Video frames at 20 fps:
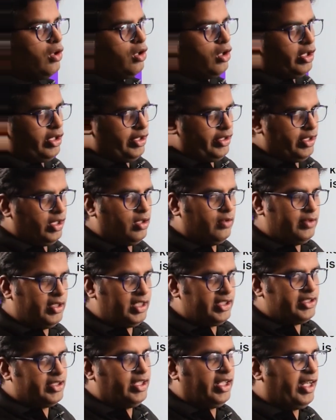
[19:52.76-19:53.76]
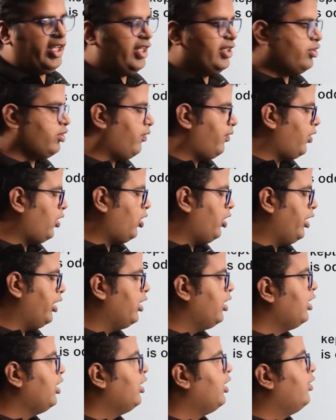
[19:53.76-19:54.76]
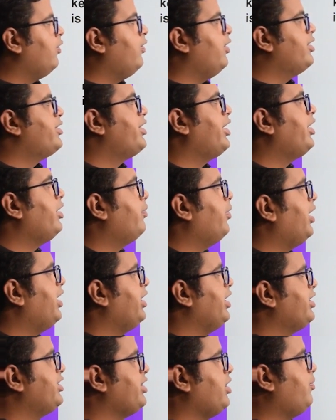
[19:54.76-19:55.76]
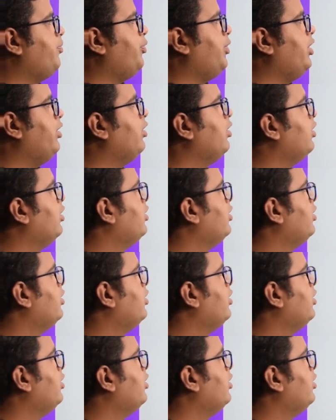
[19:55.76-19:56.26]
odd. Now that's the case of odd. We'll see it by an example.